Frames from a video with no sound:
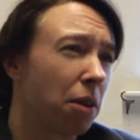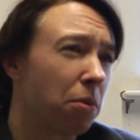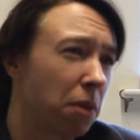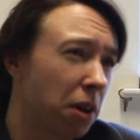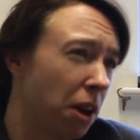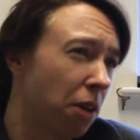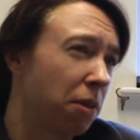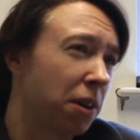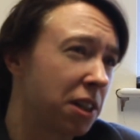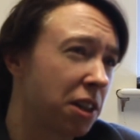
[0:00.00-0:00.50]
We
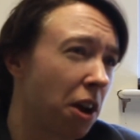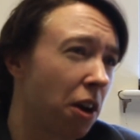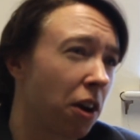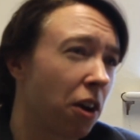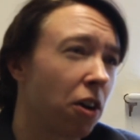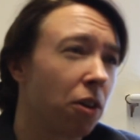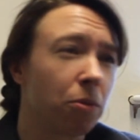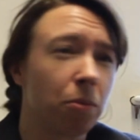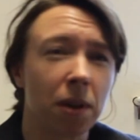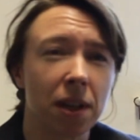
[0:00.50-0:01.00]
know it's going
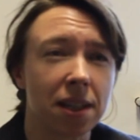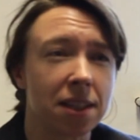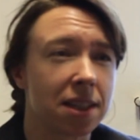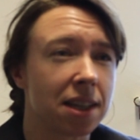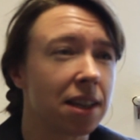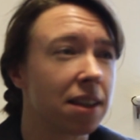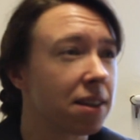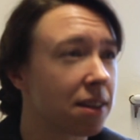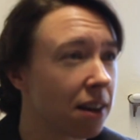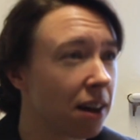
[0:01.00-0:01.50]
on, we can
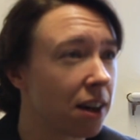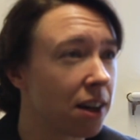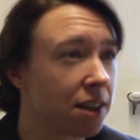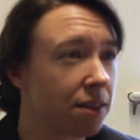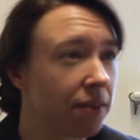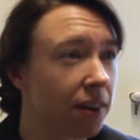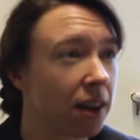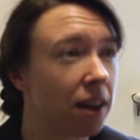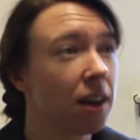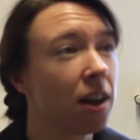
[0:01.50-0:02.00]
see the size
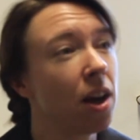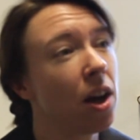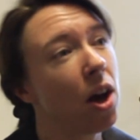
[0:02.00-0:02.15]
of it,